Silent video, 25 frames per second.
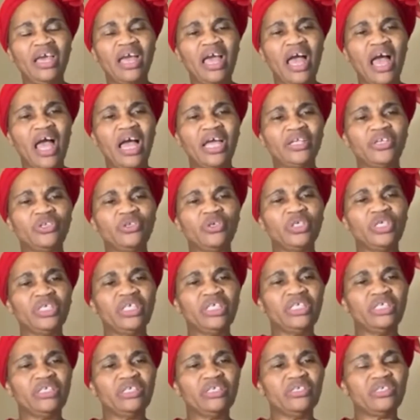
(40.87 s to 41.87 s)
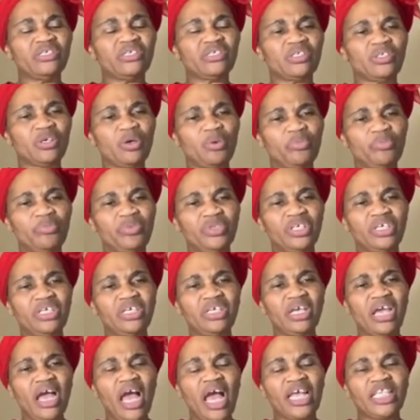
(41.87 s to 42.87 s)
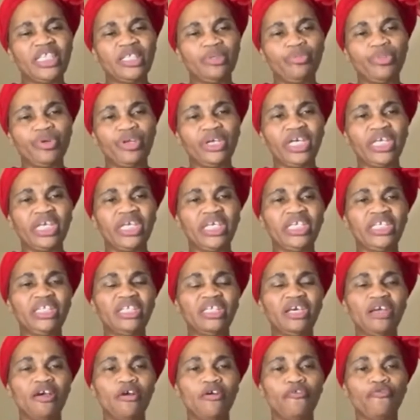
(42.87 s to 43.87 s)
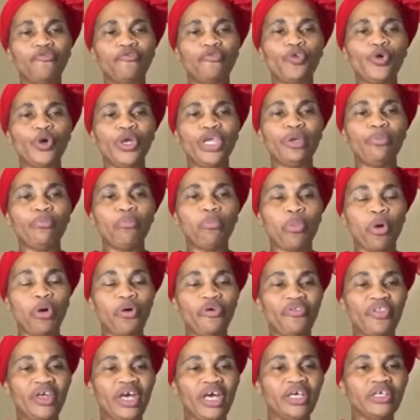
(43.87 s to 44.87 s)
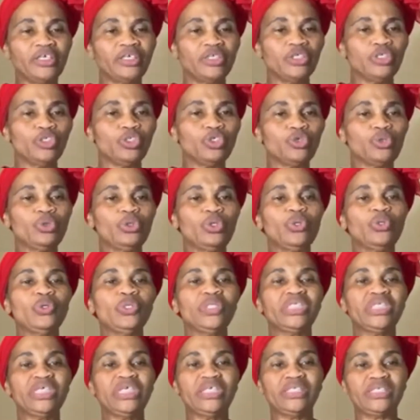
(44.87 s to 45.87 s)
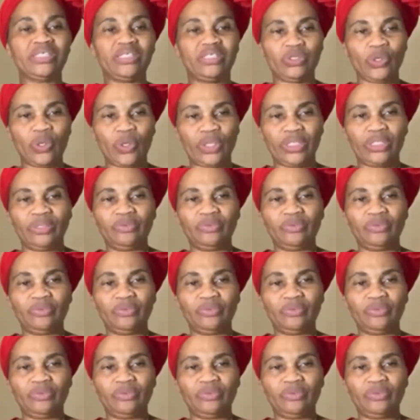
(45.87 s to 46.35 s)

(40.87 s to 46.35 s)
I know it is something heartbreaking for a mother to lose a son,